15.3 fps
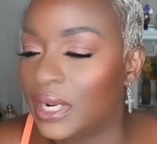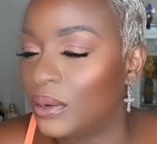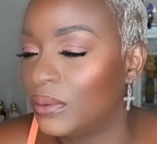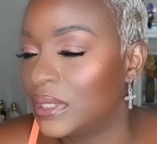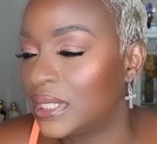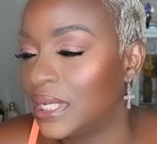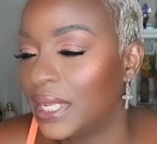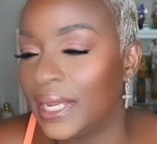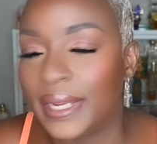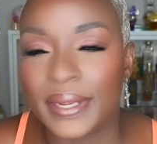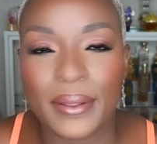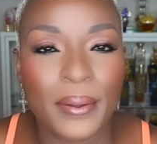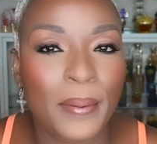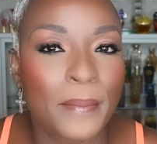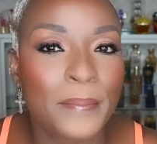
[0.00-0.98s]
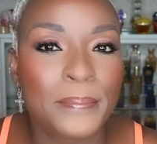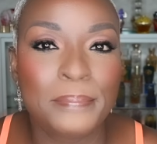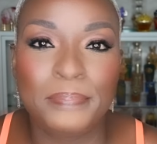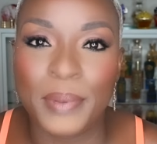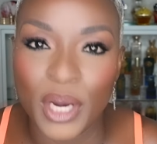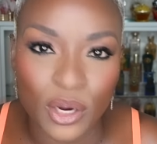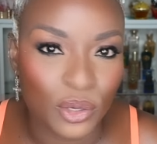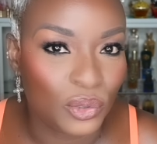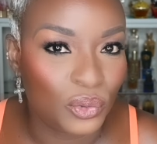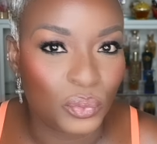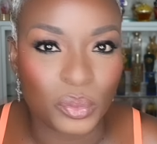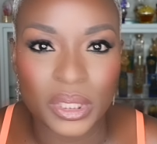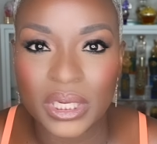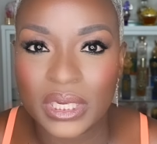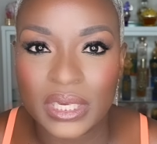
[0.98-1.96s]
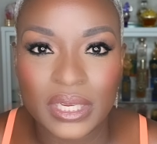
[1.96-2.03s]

I was like, boom,